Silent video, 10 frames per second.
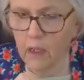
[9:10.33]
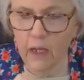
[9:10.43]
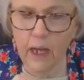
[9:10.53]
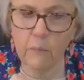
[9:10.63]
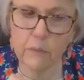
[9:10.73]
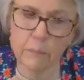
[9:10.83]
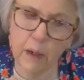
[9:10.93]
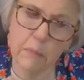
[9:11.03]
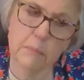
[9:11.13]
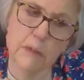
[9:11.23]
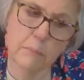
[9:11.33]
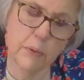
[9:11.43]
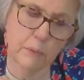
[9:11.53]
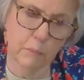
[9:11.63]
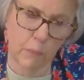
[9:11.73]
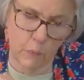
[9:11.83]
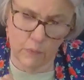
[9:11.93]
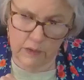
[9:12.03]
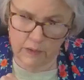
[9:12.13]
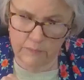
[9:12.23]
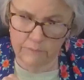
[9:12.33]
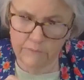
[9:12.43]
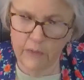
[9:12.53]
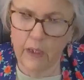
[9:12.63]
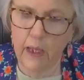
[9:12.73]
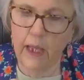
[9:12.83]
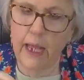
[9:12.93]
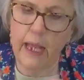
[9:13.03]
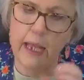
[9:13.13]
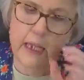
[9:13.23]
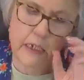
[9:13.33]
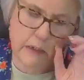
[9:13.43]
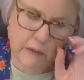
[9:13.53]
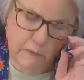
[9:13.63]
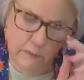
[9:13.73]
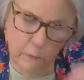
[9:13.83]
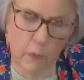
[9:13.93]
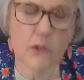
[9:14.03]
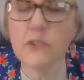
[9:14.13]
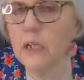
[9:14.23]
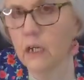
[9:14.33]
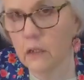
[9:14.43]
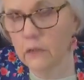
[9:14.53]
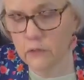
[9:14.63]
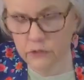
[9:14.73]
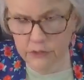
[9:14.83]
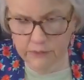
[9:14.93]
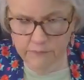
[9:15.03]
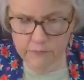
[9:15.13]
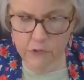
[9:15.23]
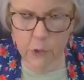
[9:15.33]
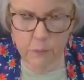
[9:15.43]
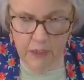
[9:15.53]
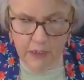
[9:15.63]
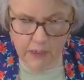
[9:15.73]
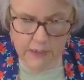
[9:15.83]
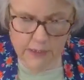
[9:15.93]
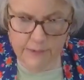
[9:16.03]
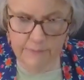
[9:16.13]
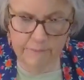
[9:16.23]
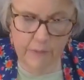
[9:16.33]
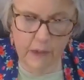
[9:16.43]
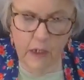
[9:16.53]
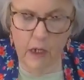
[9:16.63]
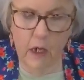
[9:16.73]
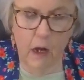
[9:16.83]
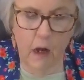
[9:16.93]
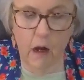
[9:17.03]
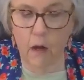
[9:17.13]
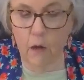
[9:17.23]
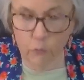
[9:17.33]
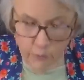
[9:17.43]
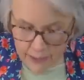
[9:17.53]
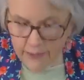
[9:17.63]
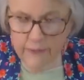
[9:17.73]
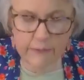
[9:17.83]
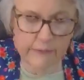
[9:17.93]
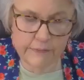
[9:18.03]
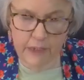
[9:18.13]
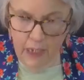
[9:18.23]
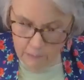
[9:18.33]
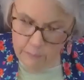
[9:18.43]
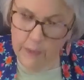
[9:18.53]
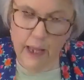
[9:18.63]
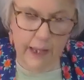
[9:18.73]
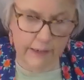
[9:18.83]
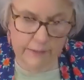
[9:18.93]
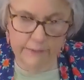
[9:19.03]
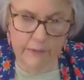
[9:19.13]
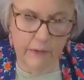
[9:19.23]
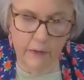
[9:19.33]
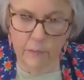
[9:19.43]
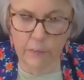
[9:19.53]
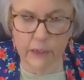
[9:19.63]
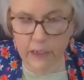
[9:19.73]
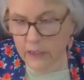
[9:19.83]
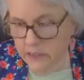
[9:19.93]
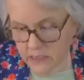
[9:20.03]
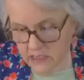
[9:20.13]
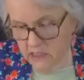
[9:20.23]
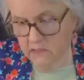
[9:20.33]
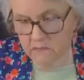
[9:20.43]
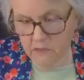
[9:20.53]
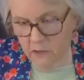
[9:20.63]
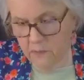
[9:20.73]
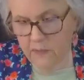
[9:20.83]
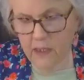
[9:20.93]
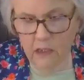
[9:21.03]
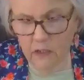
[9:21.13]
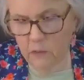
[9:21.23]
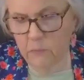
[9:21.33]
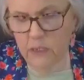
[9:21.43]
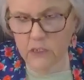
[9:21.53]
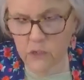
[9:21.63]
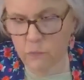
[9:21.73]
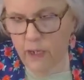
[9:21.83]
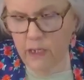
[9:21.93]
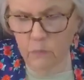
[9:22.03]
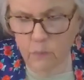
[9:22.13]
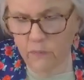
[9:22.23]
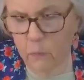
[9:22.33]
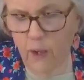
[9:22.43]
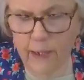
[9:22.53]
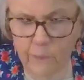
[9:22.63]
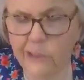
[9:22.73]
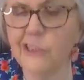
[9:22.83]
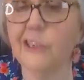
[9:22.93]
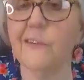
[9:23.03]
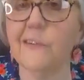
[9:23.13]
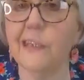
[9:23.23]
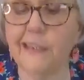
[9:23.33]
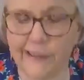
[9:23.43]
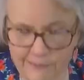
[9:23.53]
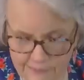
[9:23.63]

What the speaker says: I would probably put more in. And the worst colors to mix are red and black. Because you think you mix red with white, what you gonna get?